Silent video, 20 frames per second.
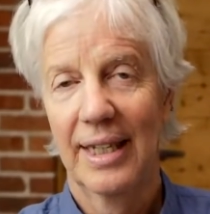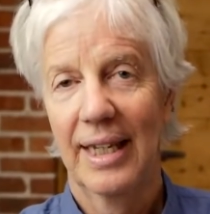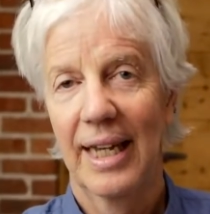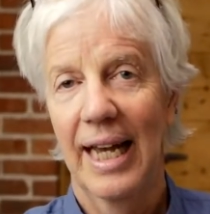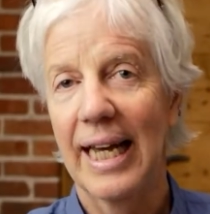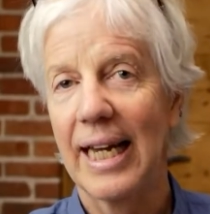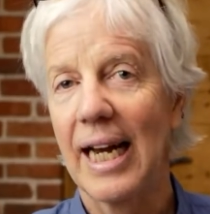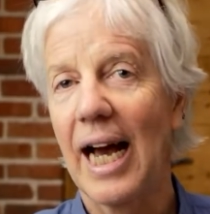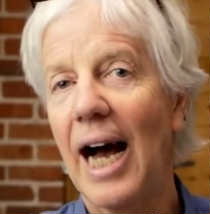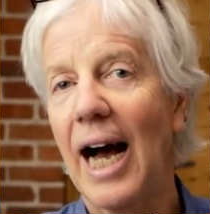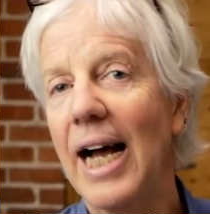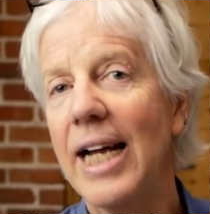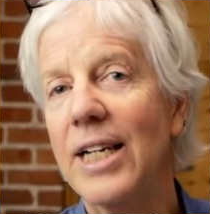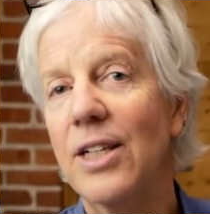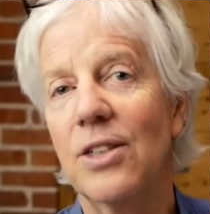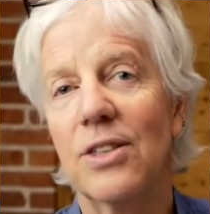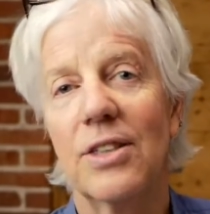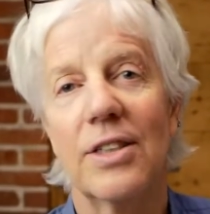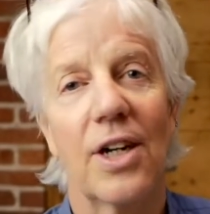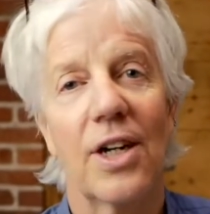And I
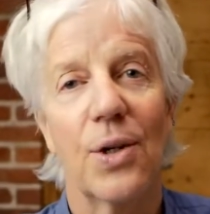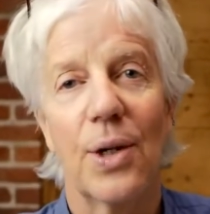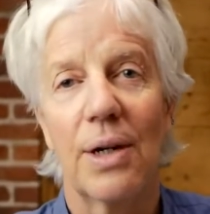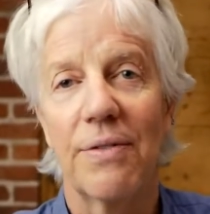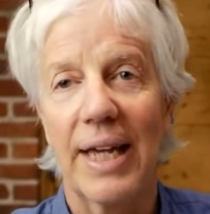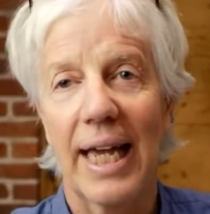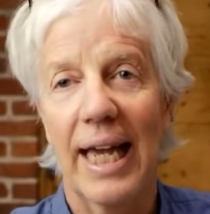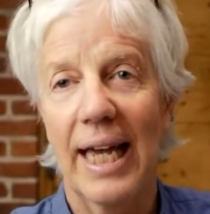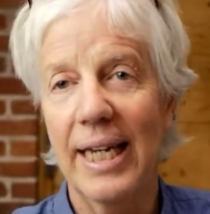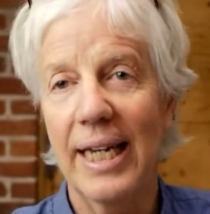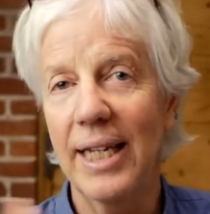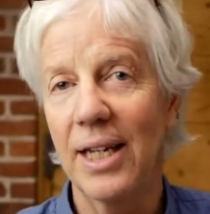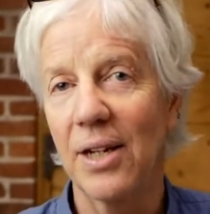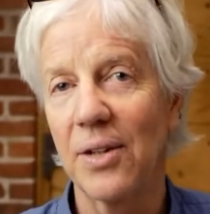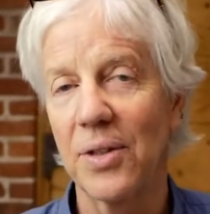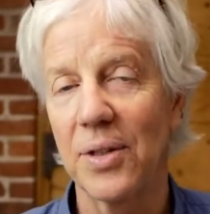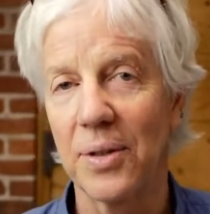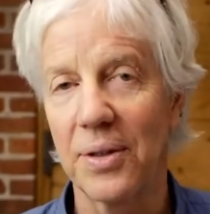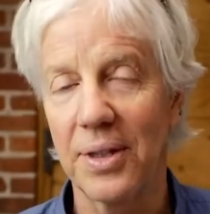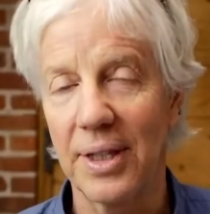don't know of any
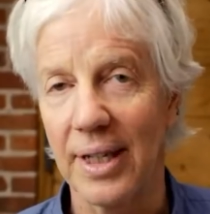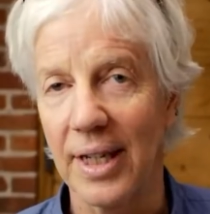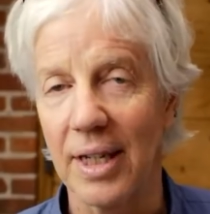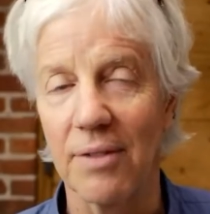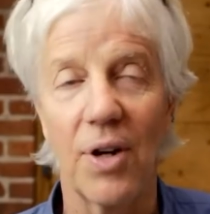other thing,